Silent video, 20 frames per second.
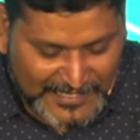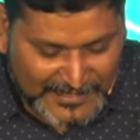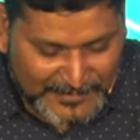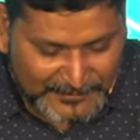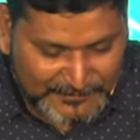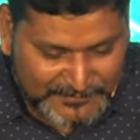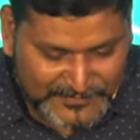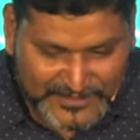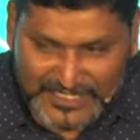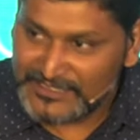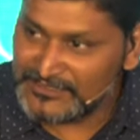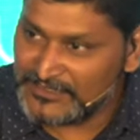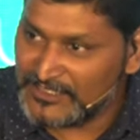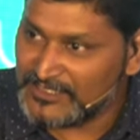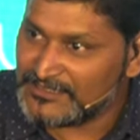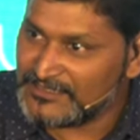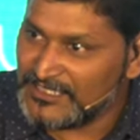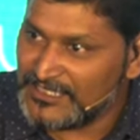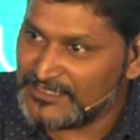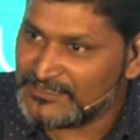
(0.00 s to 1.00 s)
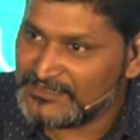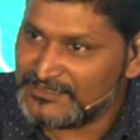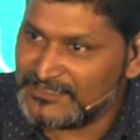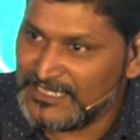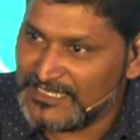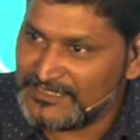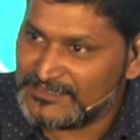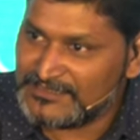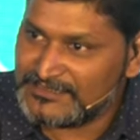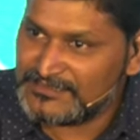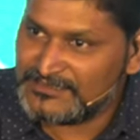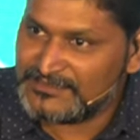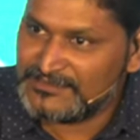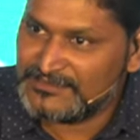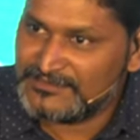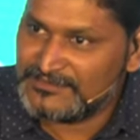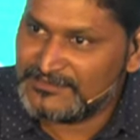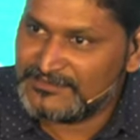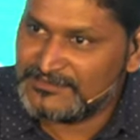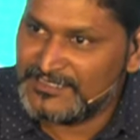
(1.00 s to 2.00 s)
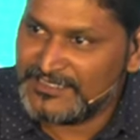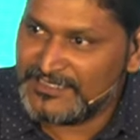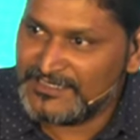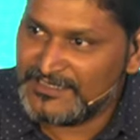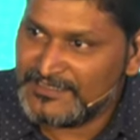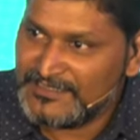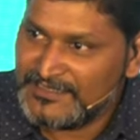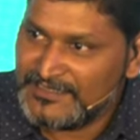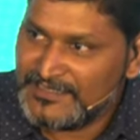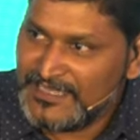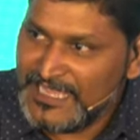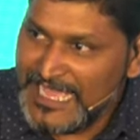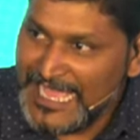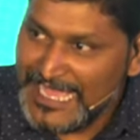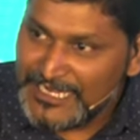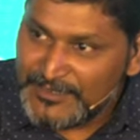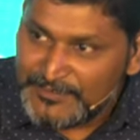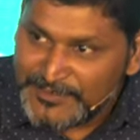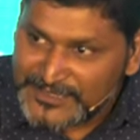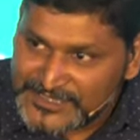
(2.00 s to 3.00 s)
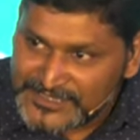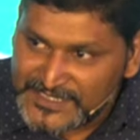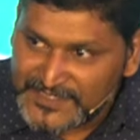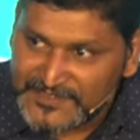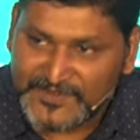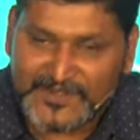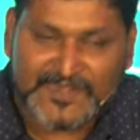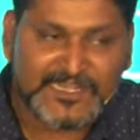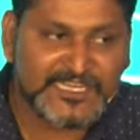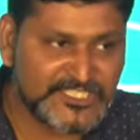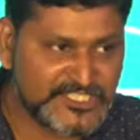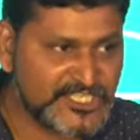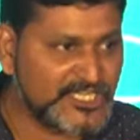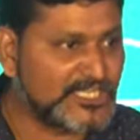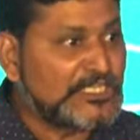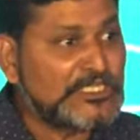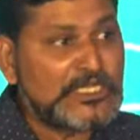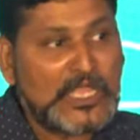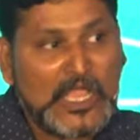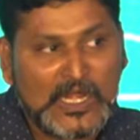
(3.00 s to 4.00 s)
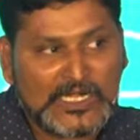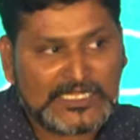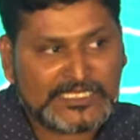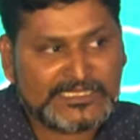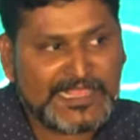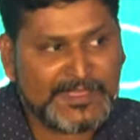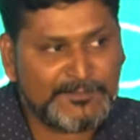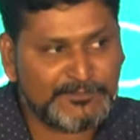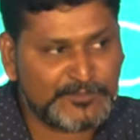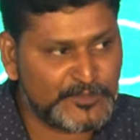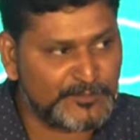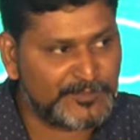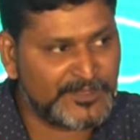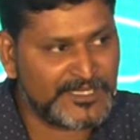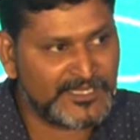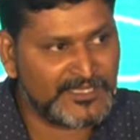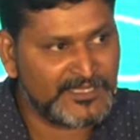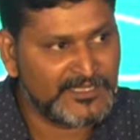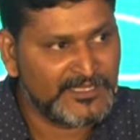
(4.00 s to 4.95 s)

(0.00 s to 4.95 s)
Um, the, the, the, the animistic religion taught them to